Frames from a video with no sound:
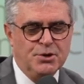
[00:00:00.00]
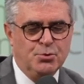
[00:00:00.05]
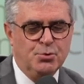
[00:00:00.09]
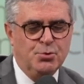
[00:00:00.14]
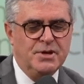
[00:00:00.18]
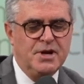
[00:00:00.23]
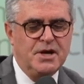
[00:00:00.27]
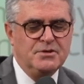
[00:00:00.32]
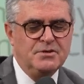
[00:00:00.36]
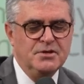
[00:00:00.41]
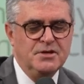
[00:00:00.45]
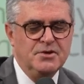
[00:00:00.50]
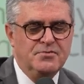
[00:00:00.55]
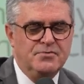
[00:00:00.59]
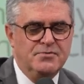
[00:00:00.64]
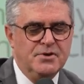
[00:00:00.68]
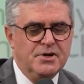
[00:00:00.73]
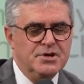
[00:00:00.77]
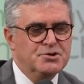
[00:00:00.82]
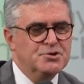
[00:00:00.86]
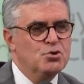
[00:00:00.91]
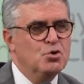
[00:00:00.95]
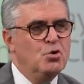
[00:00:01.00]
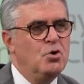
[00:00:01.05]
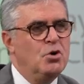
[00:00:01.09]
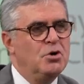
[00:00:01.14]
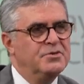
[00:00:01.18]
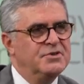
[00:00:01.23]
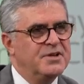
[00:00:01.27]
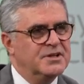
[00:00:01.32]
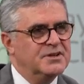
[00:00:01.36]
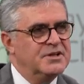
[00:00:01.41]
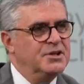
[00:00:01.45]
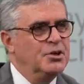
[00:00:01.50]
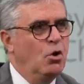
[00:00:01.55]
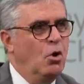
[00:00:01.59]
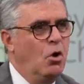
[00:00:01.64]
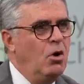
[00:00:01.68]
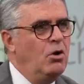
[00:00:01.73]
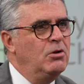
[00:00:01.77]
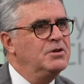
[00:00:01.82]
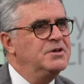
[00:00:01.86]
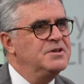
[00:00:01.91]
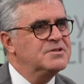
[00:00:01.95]
creating the first contact, and
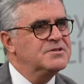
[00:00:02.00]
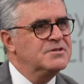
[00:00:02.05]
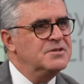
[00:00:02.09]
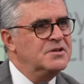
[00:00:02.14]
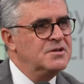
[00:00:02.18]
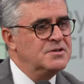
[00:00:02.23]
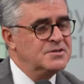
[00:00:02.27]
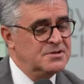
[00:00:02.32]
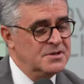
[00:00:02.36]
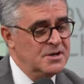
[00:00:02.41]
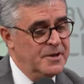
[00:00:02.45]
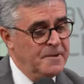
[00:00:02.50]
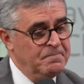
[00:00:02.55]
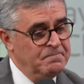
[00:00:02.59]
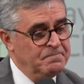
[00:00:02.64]
all these things,